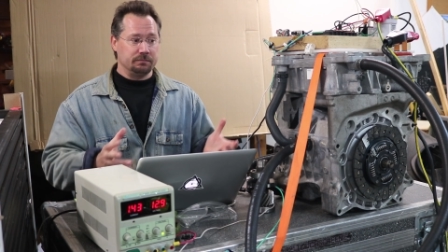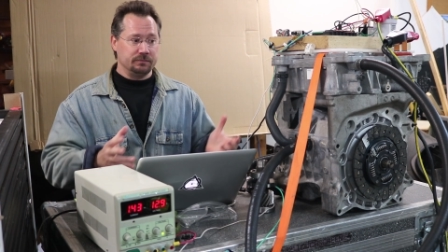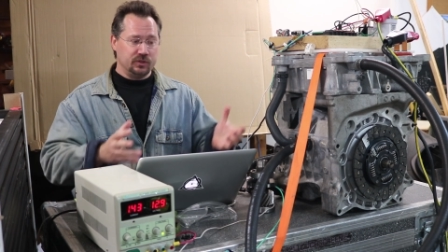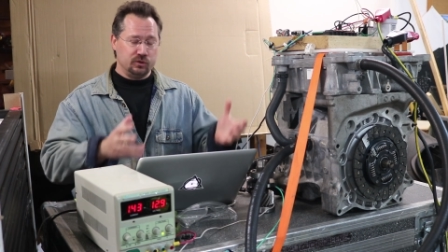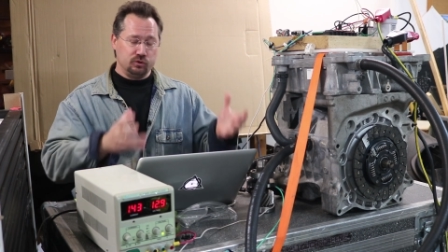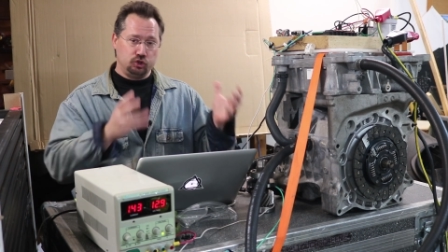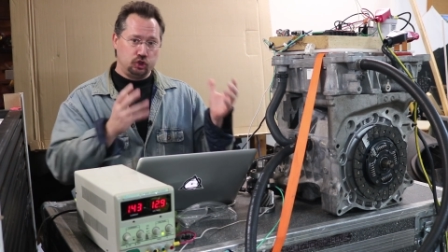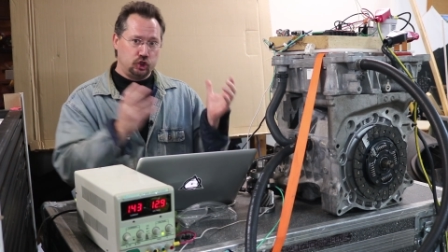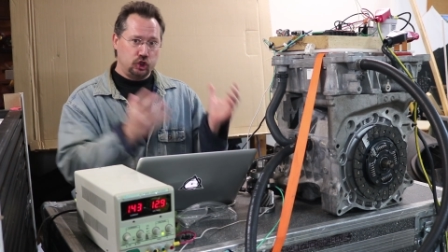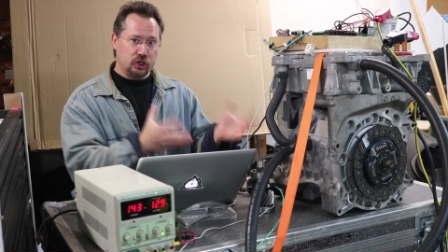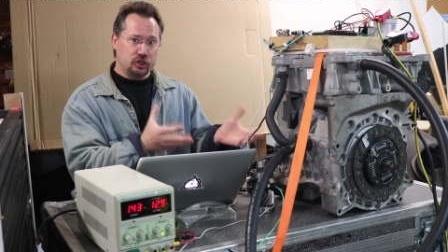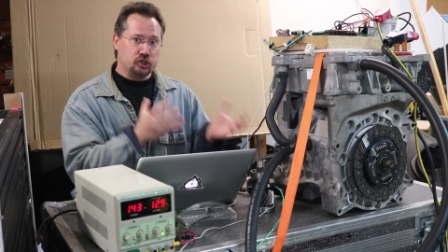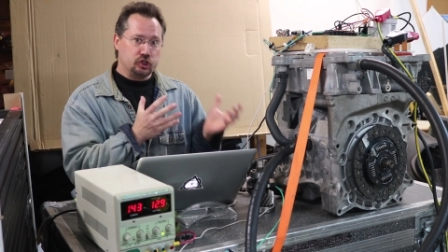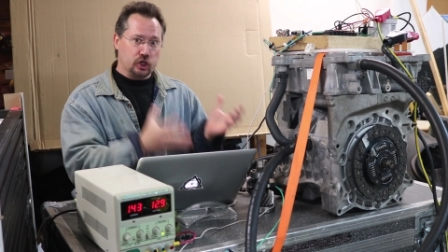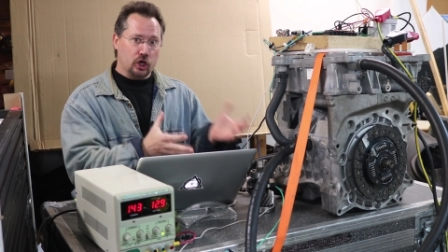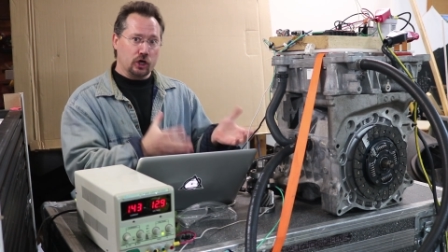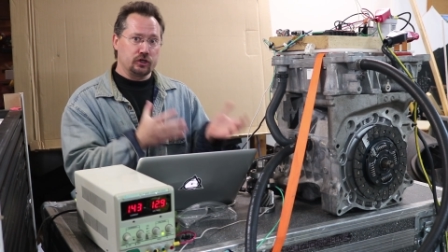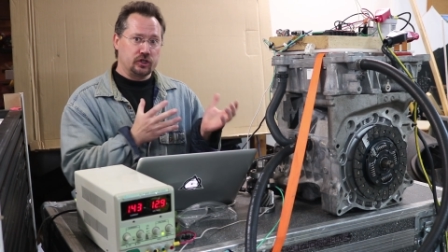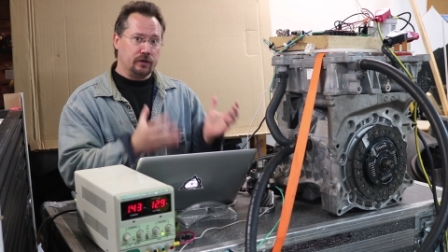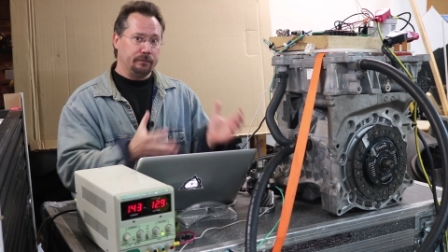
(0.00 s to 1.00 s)
you just
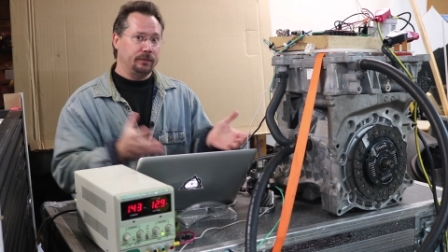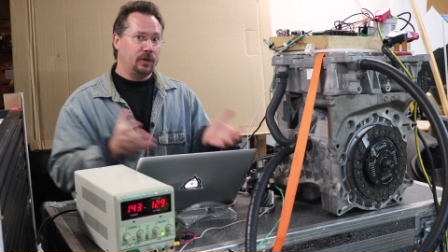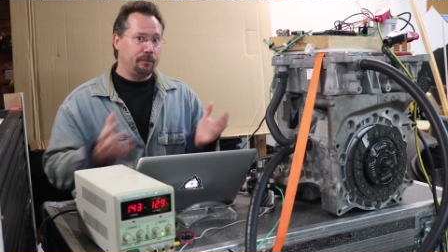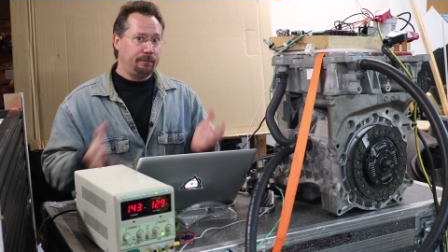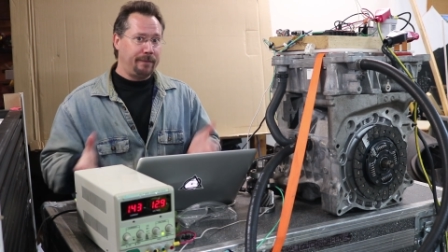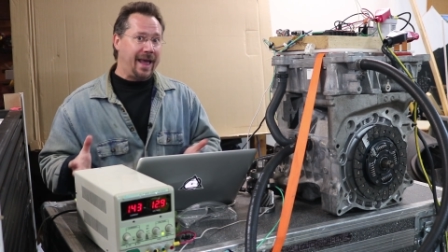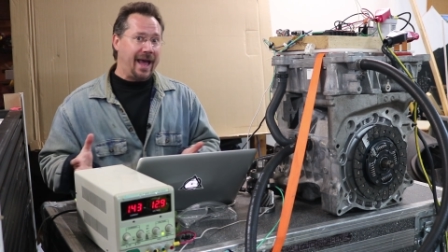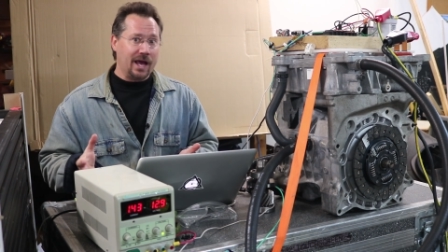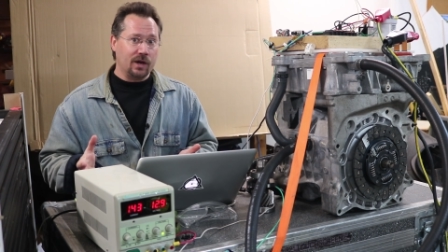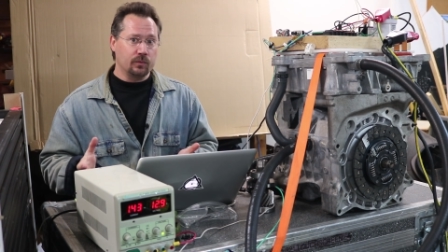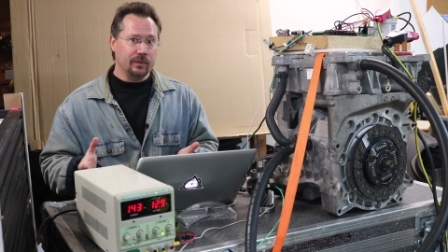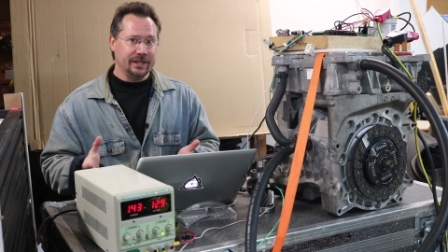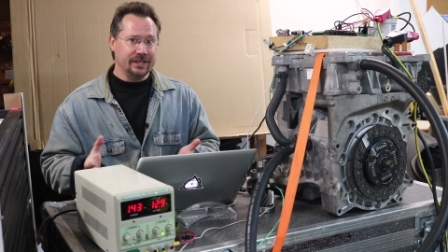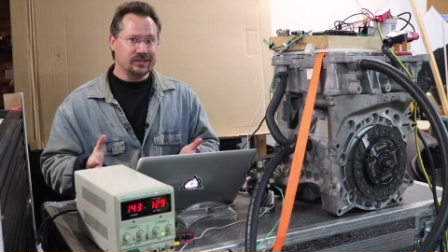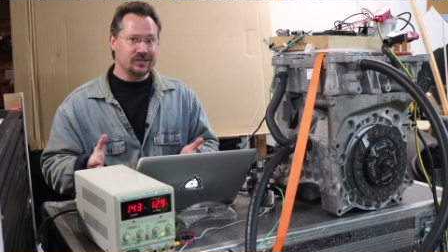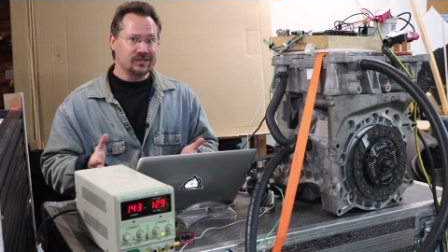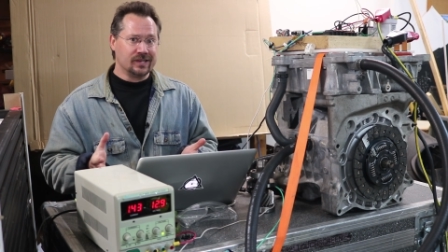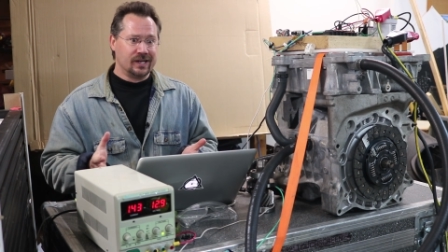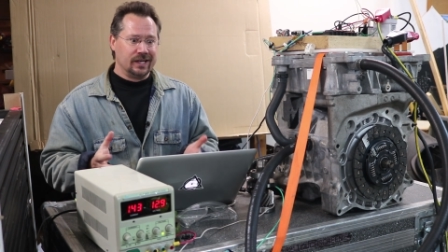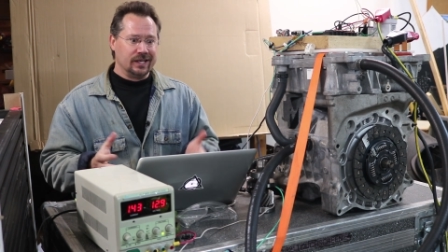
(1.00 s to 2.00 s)
charge up your
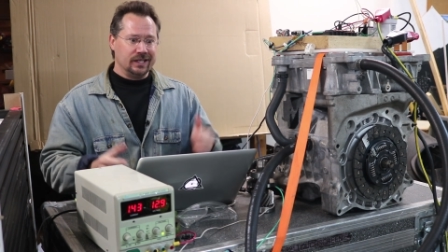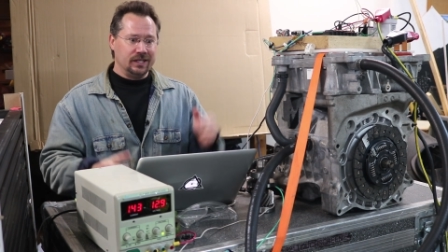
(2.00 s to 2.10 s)
batteries.